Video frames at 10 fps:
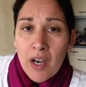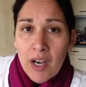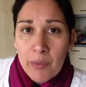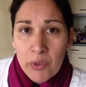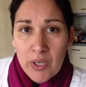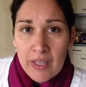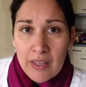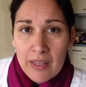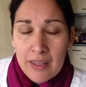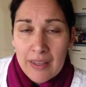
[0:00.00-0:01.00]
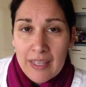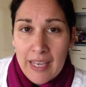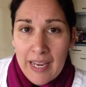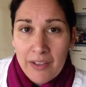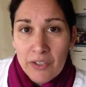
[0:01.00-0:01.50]
upgrade the
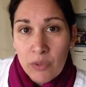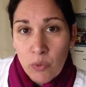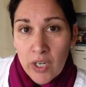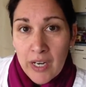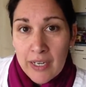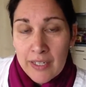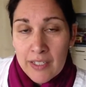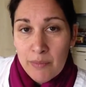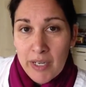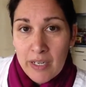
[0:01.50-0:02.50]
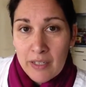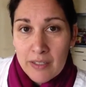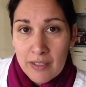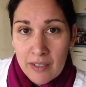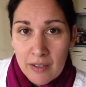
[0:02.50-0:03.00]
calendar and work on it to make
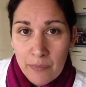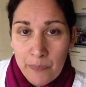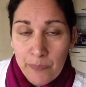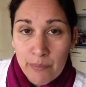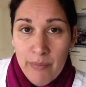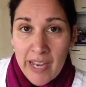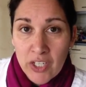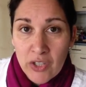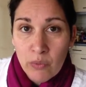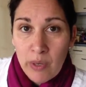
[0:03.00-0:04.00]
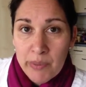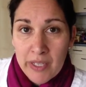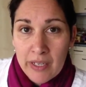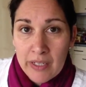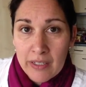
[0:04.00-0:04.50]
it match the
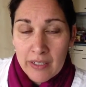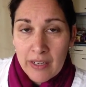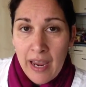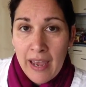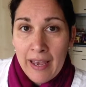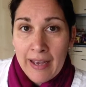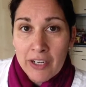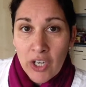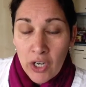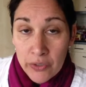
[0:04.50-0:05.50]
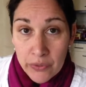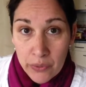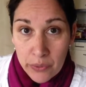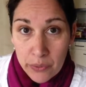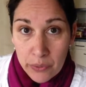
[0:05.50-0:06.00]
website, and
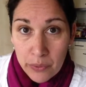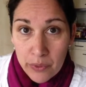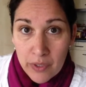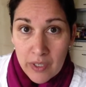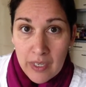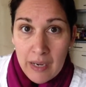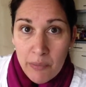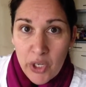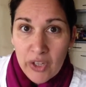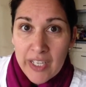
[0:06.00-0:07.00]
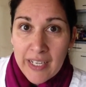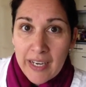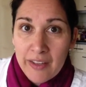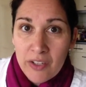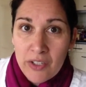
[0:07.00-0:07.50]
also put a link
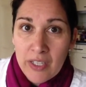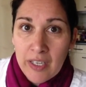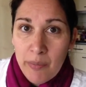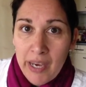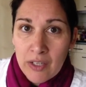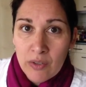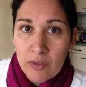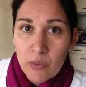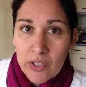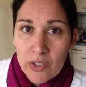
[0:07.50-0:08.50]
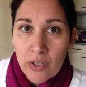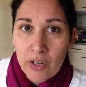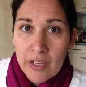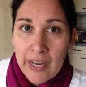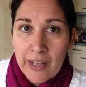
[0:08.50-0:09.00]
on there so you can get back to it once you go
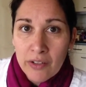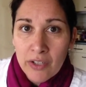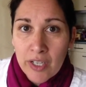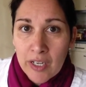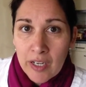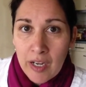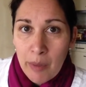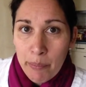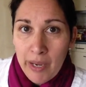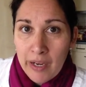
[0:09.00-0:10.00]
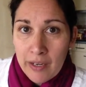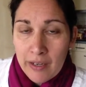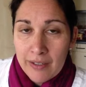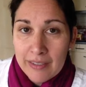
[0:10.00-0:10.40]
to the calendar. You can hop back.